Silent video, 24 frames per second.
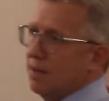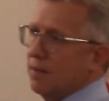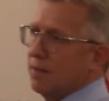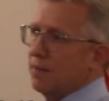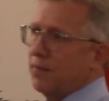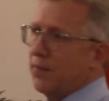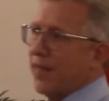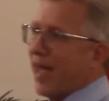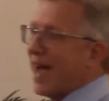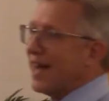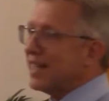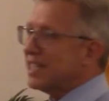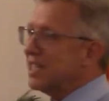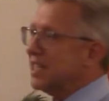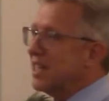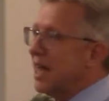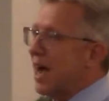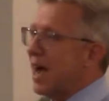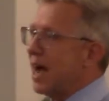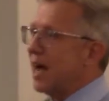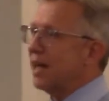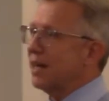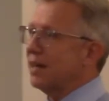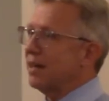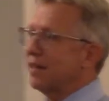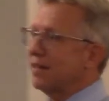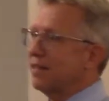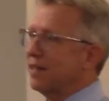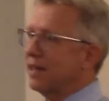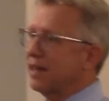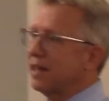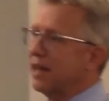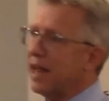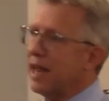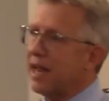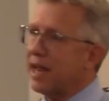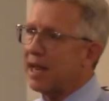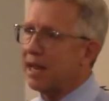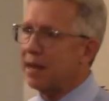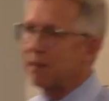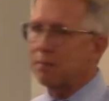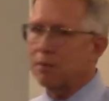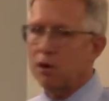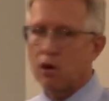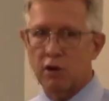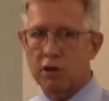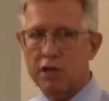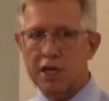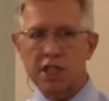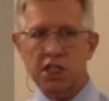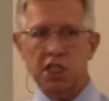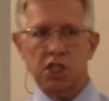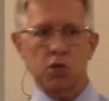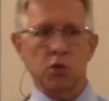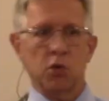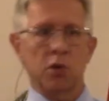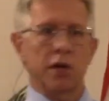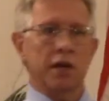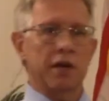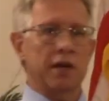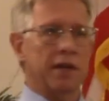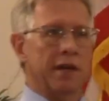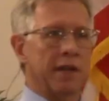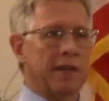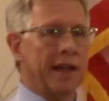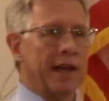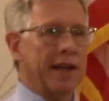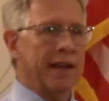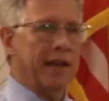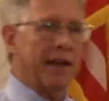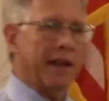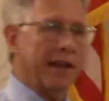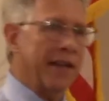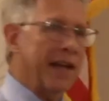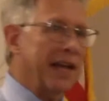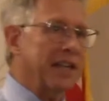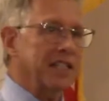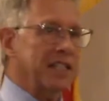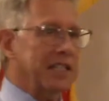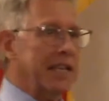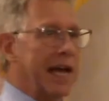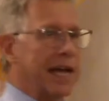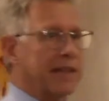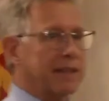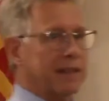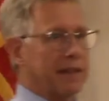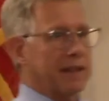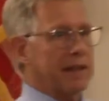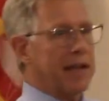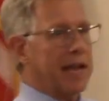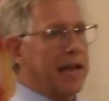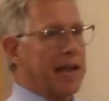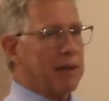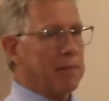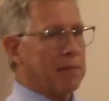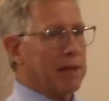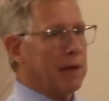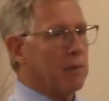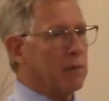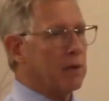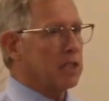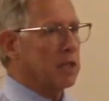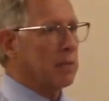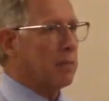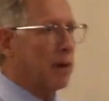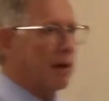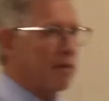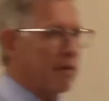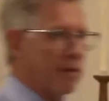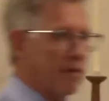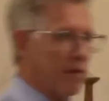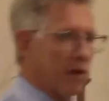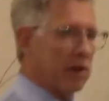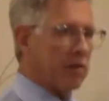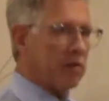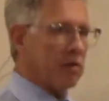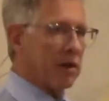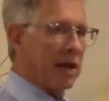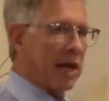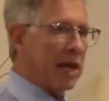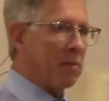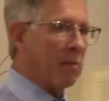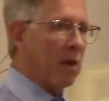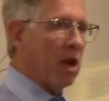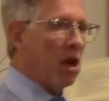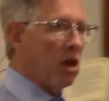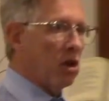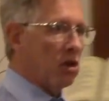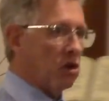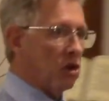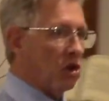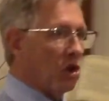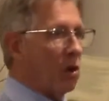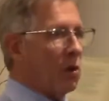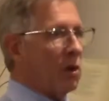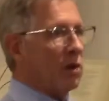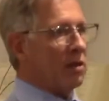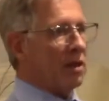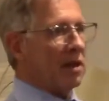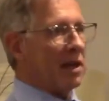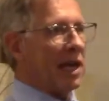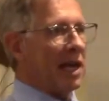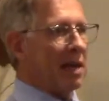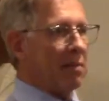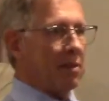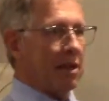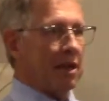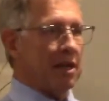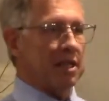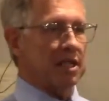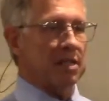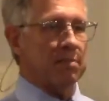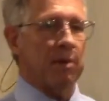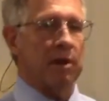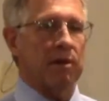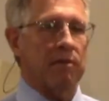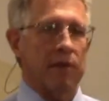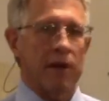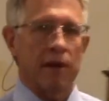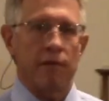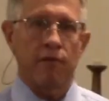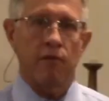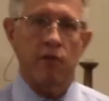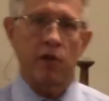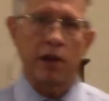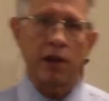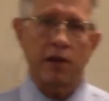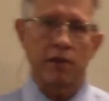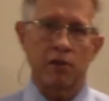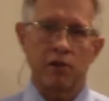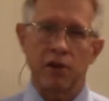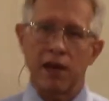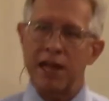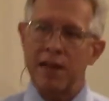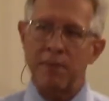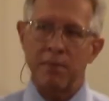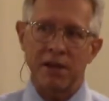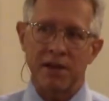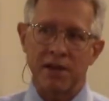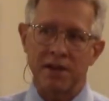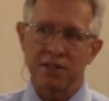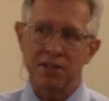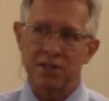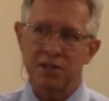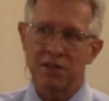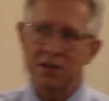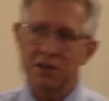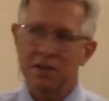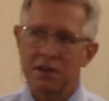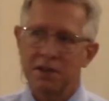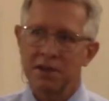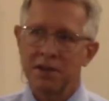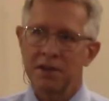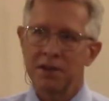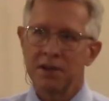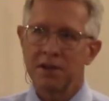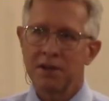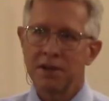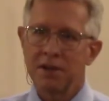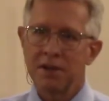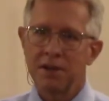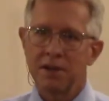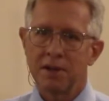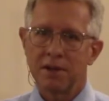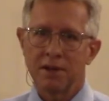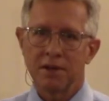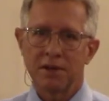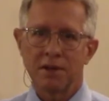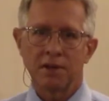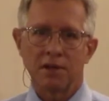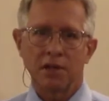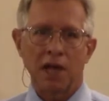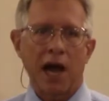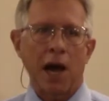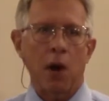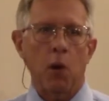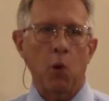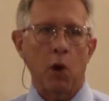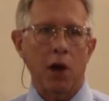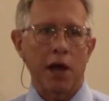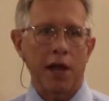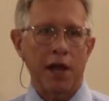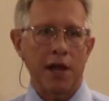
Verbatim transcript: That's not the name, or Yeshua in that day. That's not the name that was above every other name. Do you know what the name that is above every other name is? Yahweh.